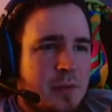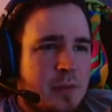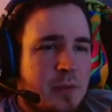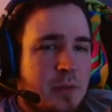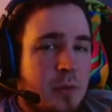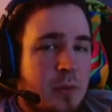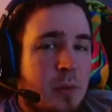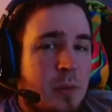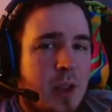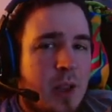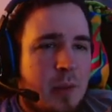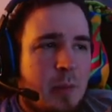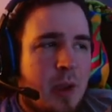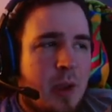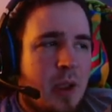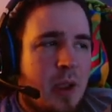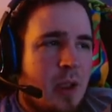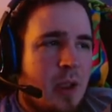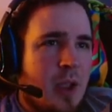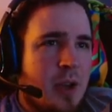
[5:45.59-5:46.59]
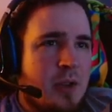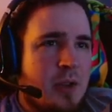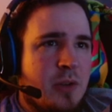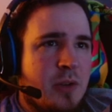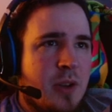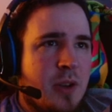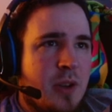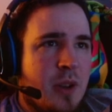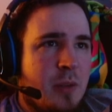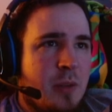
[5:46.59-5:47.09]
Well, I may actually
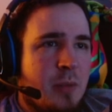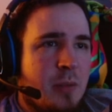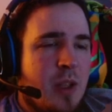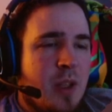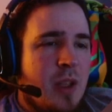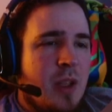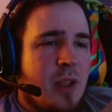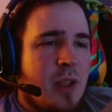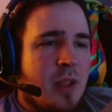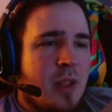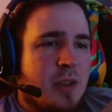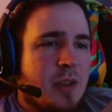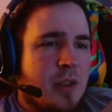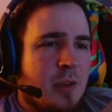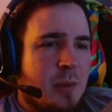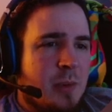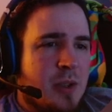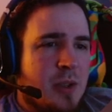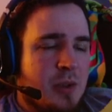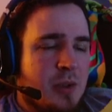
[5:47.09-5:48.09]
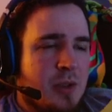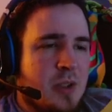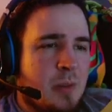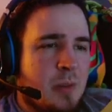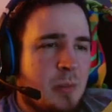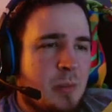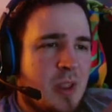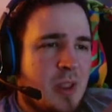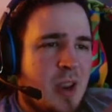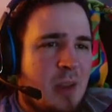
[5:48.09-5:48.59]
end up. This is going to be so
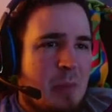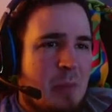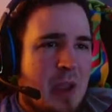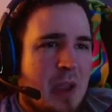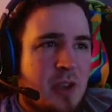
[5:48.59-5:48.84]
simple that I may